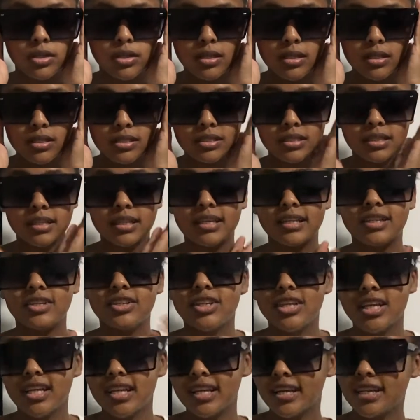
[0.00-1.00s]
so like you
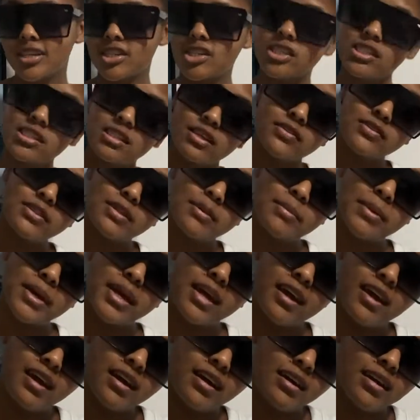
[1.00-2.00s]
can get yourselves a
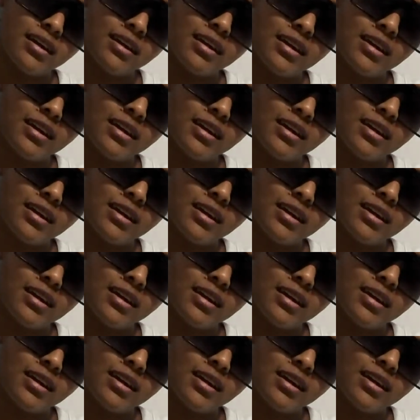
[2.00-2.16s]
pair.